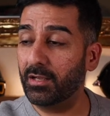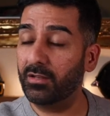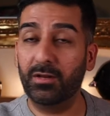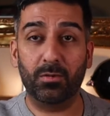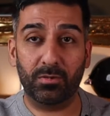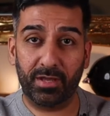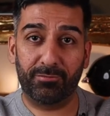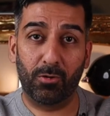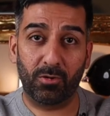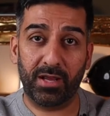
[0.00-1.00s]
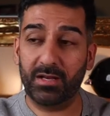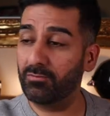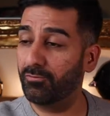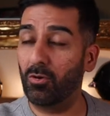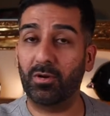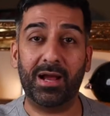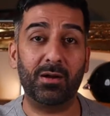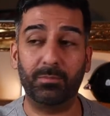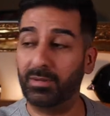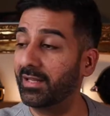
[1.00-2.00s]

You know, they fold in, fold out,